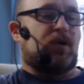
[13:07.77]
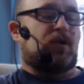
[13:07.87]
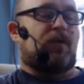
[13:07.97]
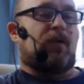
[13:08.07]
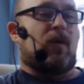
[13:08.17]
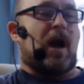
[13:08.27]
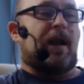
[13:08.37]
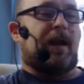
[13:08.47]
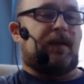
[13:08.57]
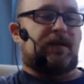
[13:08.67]
used for
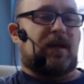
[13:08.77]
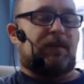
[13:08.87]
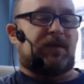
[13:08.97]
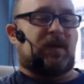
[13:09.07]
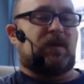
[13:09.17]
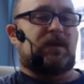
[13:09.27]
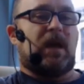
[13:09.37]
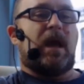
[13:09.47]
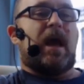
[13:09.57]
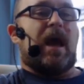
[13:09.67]
grinding the substance,
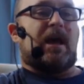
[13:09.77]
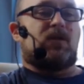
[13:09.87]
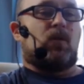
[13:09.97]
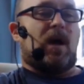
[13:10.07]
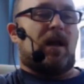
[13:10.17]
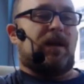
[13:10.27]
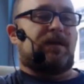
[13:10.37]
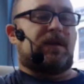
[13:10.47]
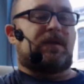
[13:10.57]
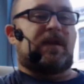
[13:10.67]
as well
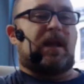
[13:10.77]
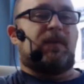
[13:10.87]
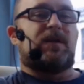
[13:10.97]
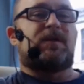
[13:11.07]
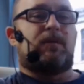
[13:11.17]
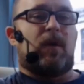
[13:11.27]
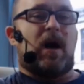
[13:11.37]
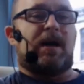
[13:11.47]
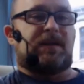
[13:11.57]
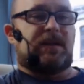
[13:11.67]
as in sediments in pots